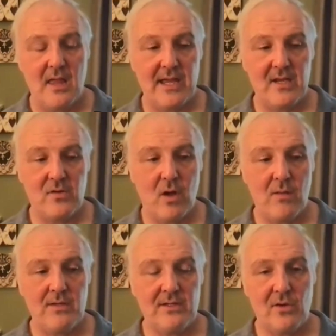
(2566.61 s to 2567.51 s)
that you
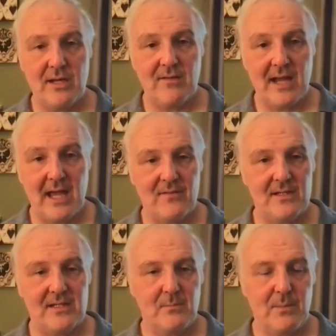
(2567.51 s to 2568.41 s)
almost don't even have to
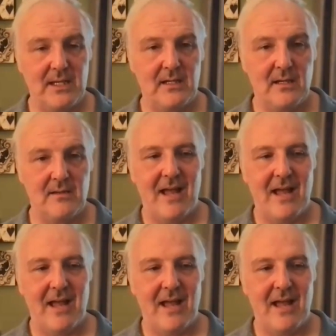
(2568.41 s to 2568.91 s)
speak.